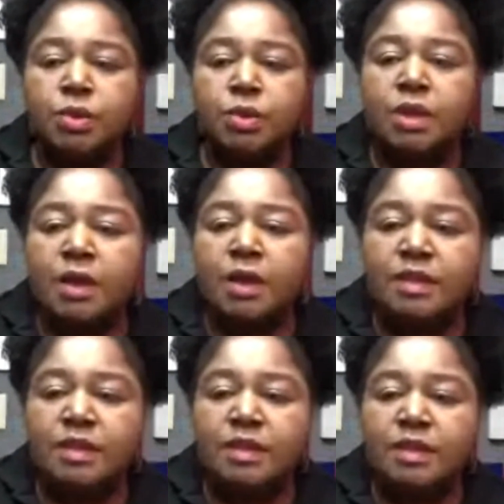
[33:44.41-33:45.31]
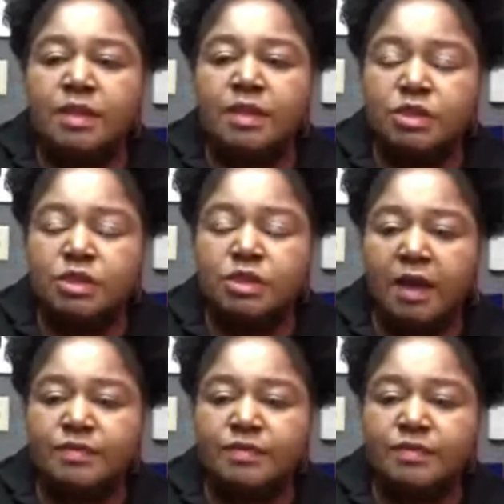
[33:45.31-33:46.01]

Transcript: the hair shaft.